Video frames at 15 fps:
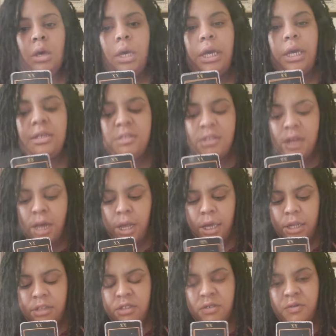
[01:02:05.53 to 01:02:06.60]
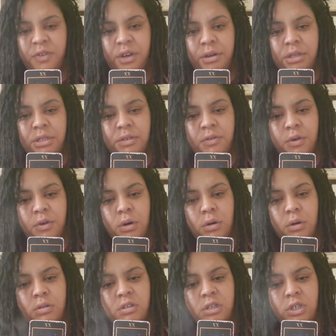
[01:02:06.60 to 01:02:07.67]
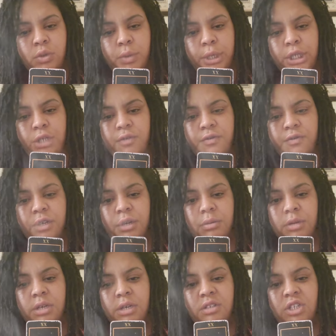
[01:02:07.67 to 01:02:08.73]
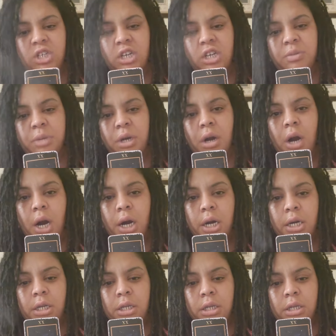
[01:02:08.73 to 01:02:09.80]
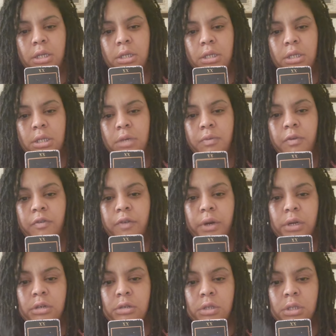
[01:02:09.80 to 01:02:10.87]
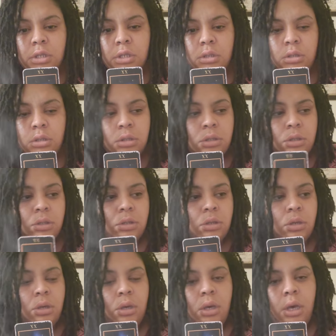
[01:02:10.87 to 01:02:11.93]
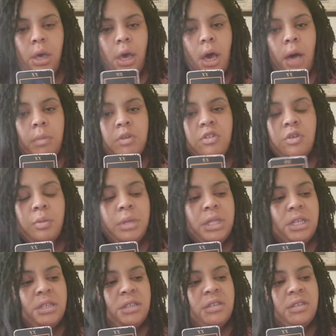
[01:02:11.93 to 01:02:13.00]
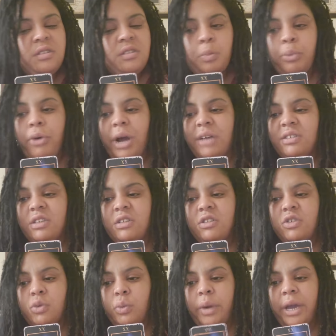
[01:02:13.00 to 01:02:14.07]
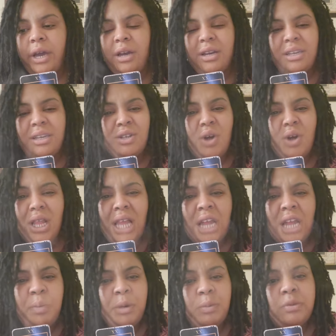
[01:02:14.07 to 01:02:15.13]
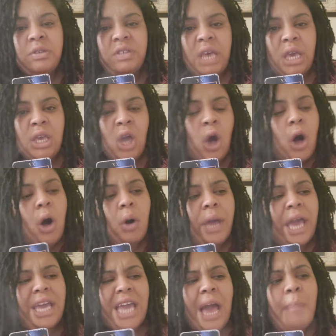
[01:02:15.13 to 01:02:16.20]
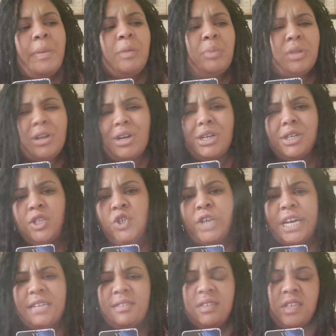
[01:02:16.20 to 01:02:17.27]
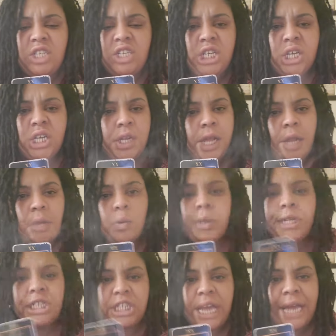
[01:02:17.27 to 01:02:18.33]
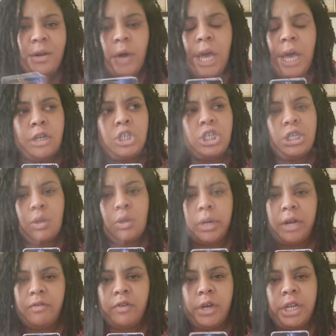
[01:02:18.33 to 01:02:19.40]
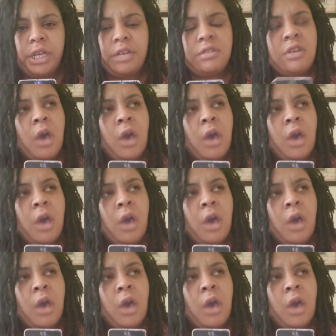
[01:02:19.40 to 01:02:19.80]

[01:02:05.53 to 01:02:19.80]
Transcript: It's a very difficult situation for him because the Judgment card is in reverse. I'm assuming that this is a process to where, you know, a lot of people say, yo, okay, yeah, people are going to transition and I don't want to channel energy or whatever it is.